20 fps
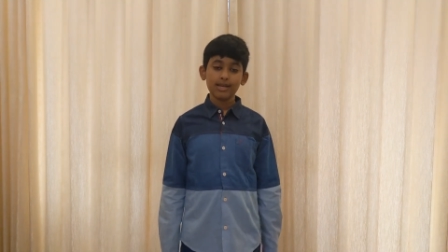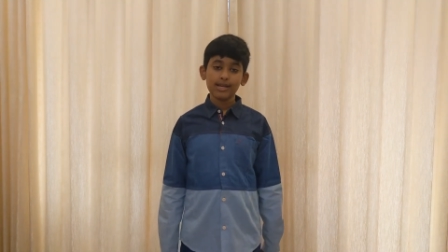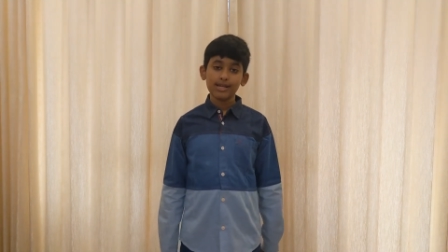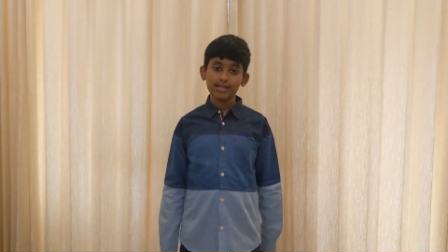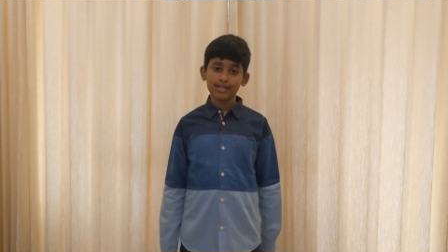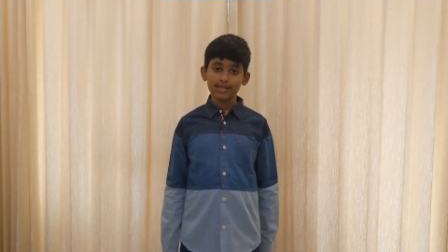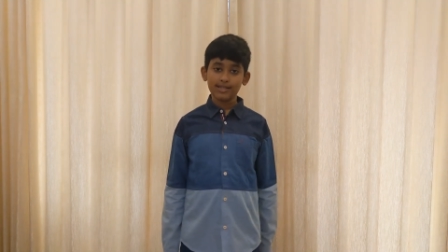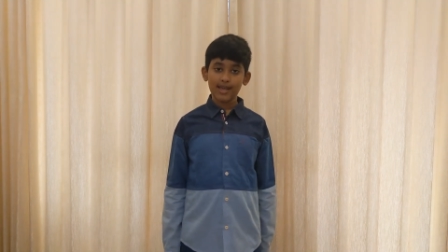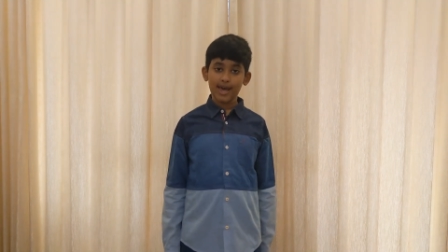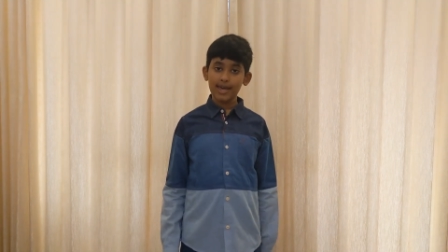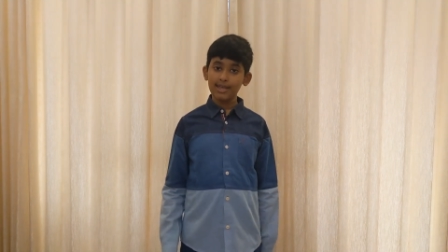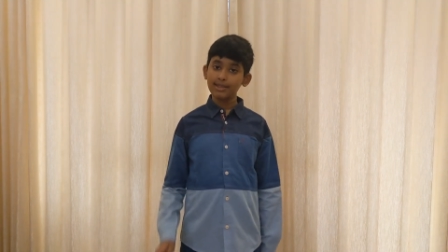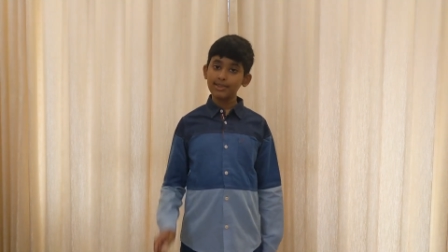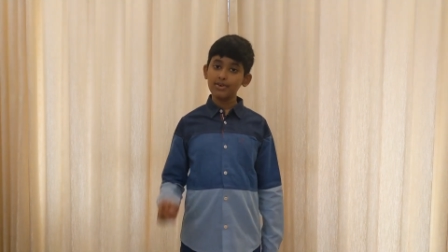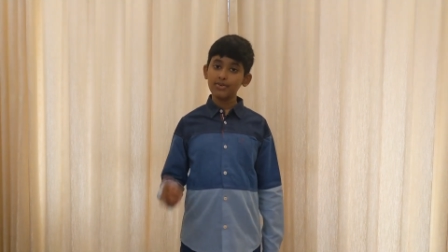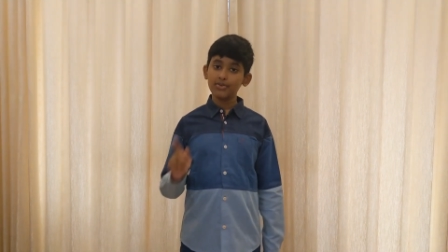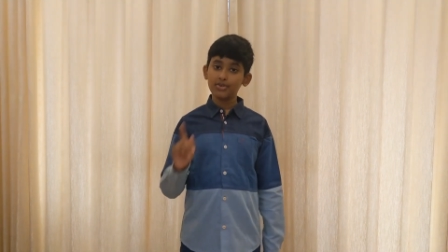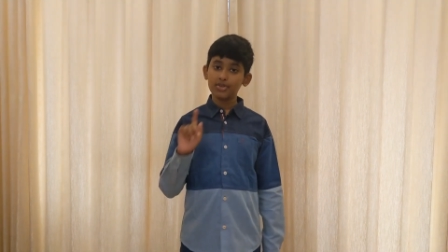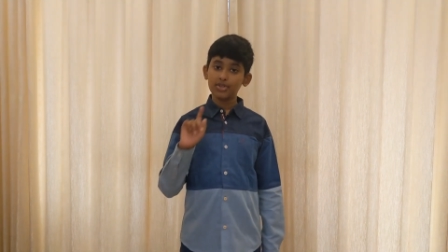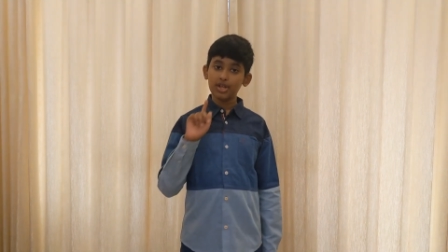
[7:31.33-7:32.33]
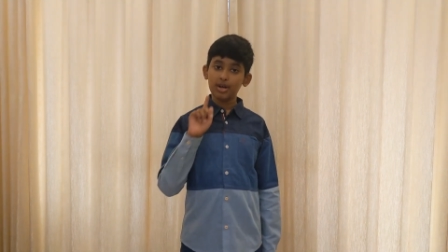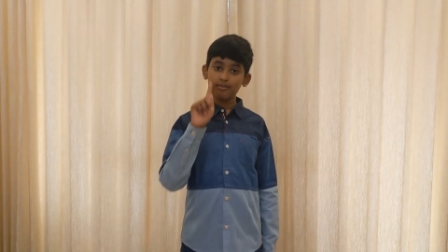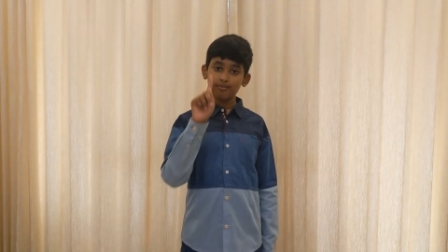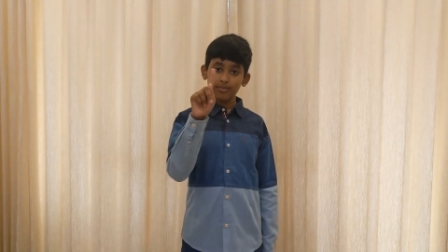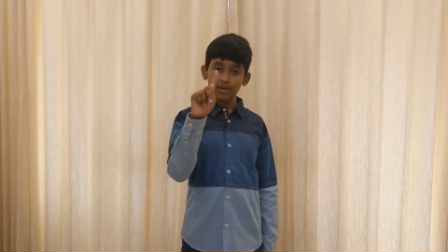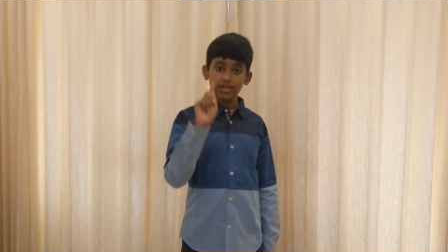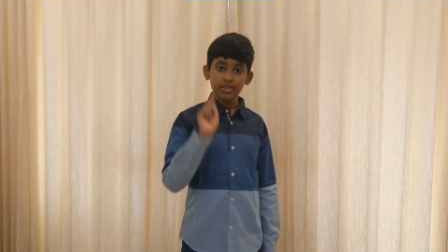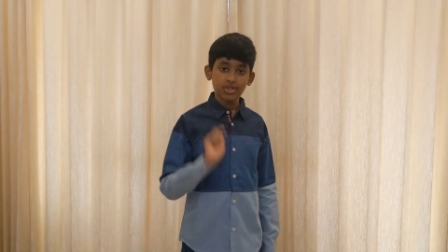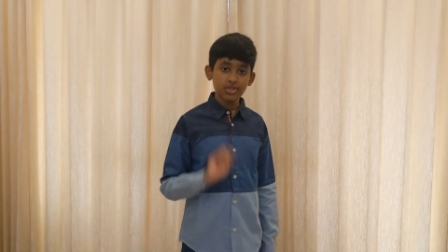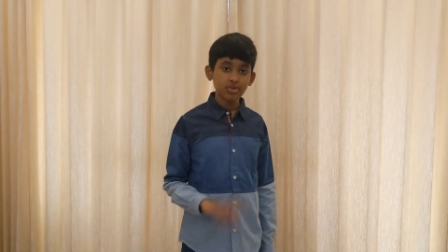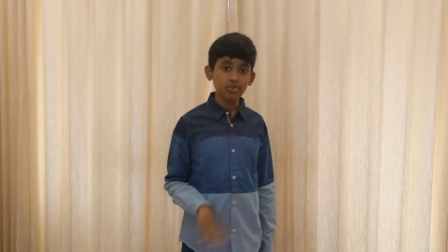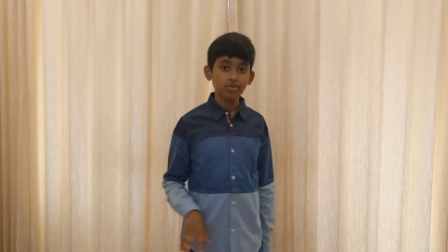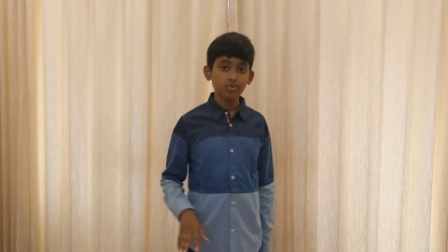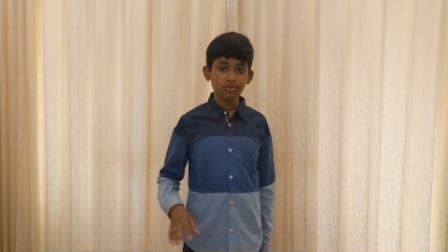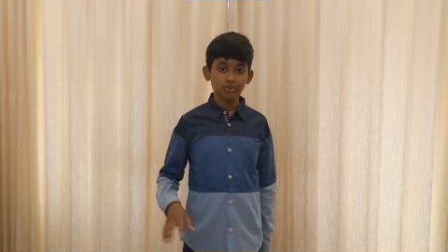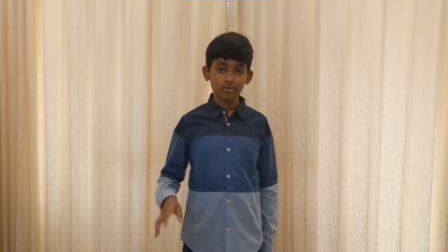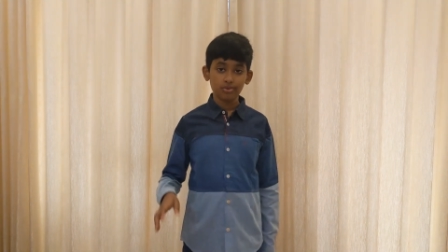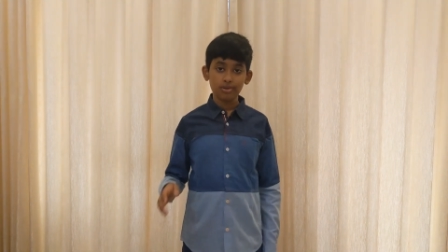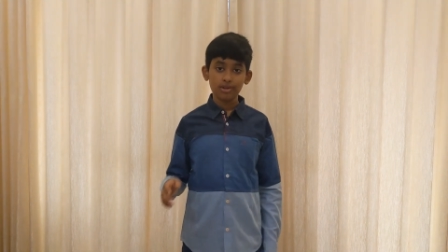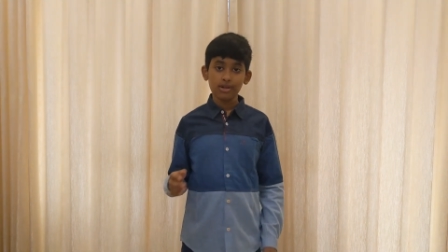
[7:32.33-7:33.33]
Side note number 2.